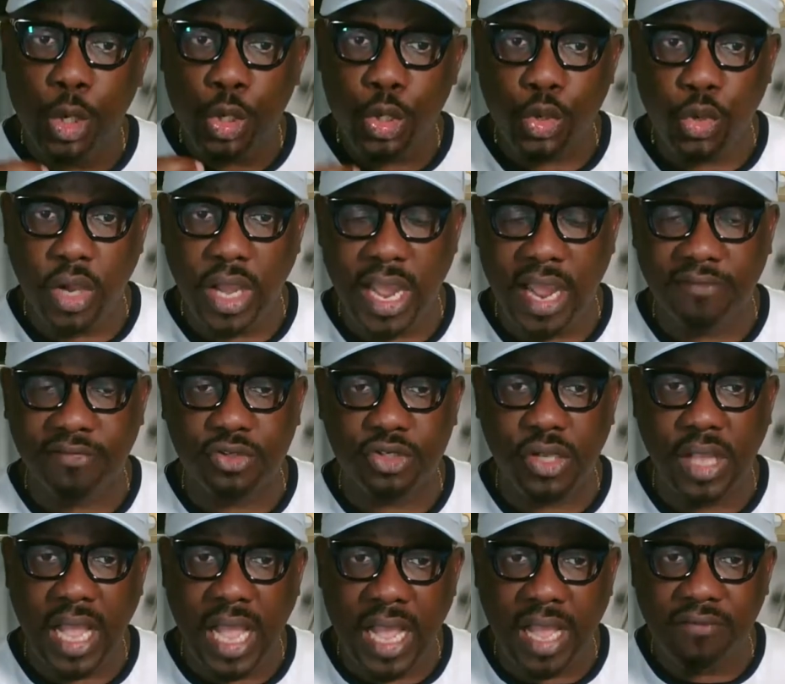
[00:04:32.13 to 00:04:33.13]
you have to
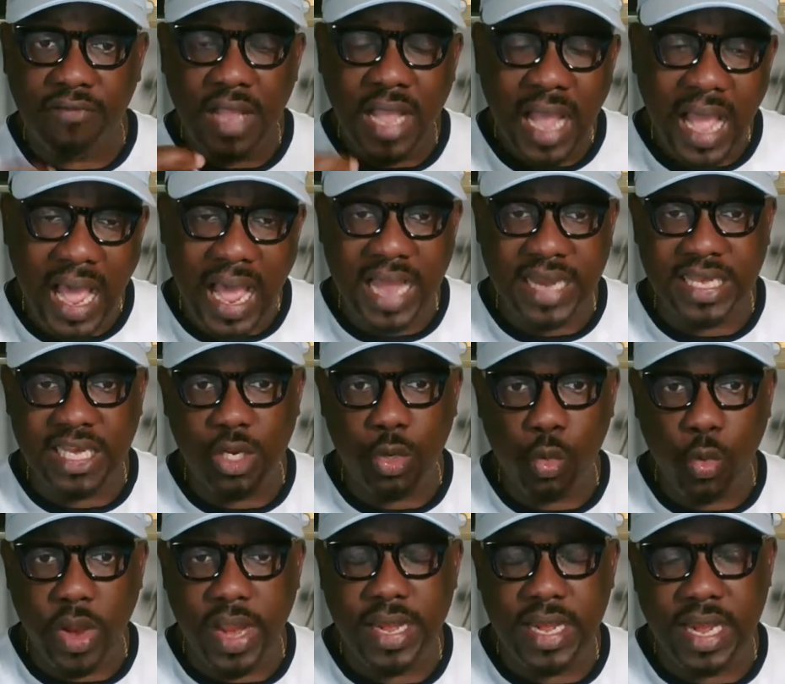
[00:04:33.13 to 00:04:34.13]
have
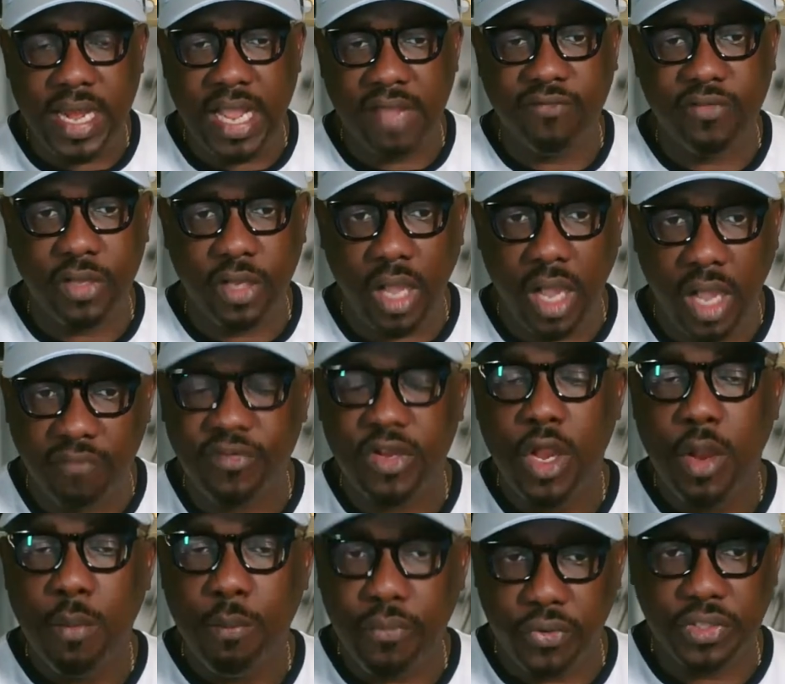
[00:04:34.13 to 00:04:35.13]
adequate level of
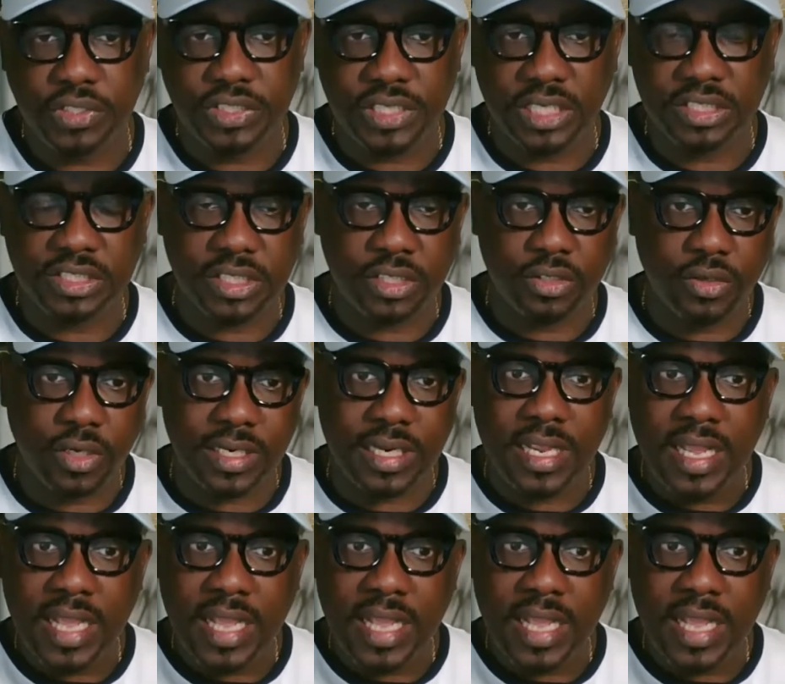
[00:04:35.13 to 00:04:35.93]
progesterone.